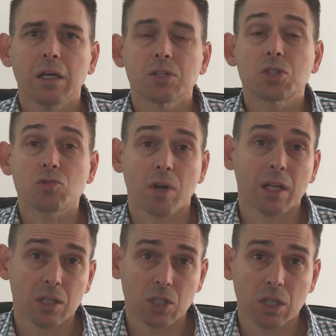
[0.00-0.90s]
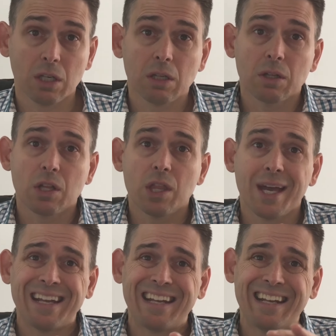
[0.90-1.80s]
strategy
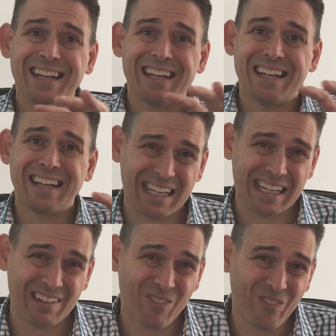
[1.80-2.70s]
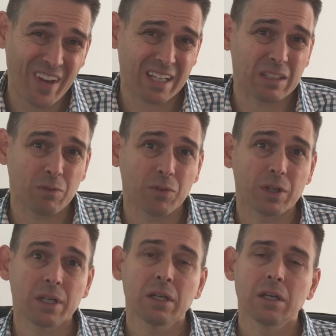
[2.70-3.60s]
that
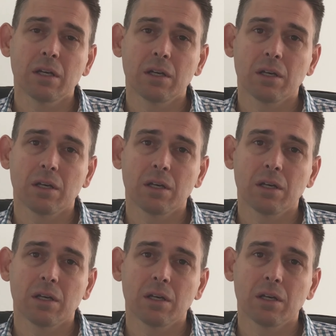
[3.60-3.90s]
effectively